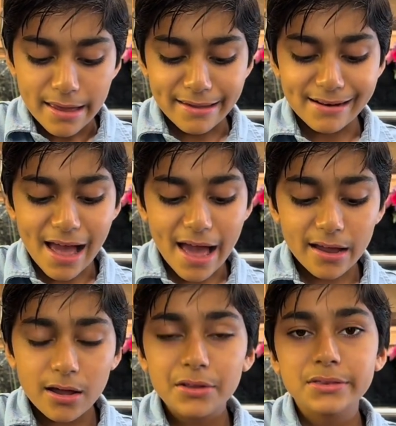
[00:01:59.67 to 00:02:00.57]
And
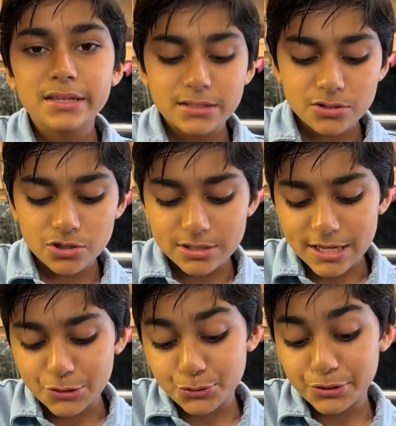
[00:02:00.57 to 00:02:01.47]
I got this
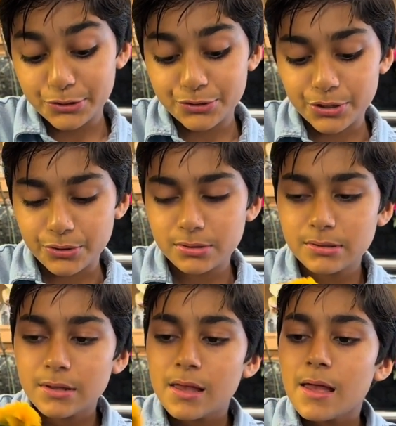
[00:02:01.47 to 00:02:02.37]
just at Trader Joe's.